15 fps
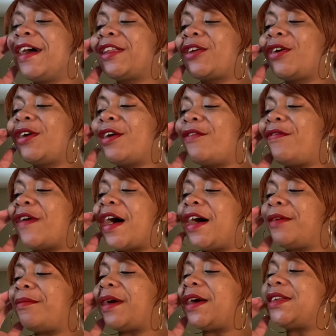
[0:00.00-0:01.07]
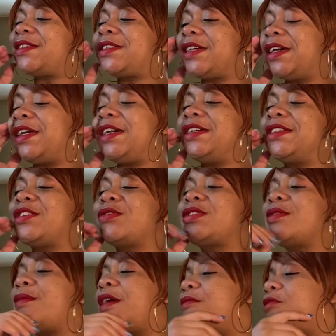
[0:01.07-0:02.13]
305 to my city. So
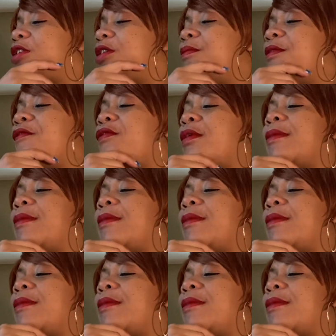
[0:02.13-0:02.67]
somebody could be from